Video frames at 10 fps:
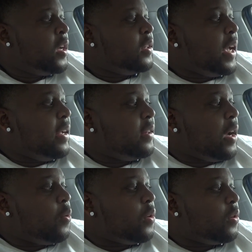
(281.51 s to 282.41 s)
they
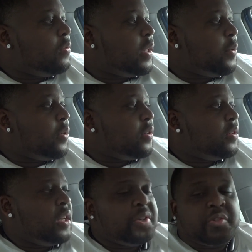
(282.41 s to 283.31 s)
were
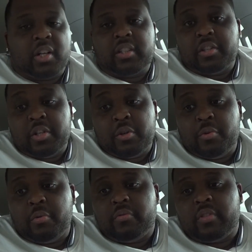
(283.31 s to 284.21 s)
instructed
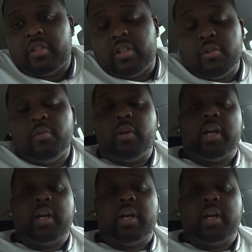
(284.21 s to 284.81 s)
to do